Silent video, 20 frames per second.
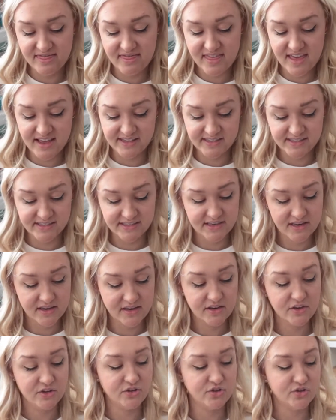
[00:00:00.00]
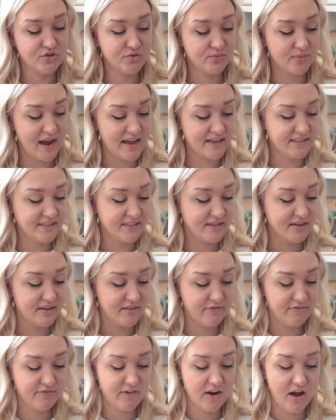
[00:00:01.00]
this dress
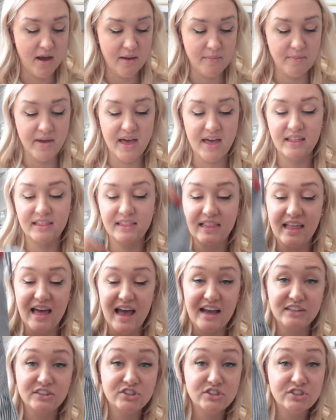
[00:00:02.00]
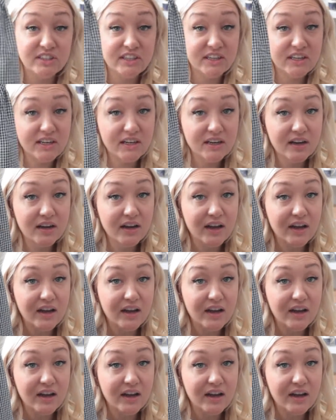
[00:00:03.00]
from last year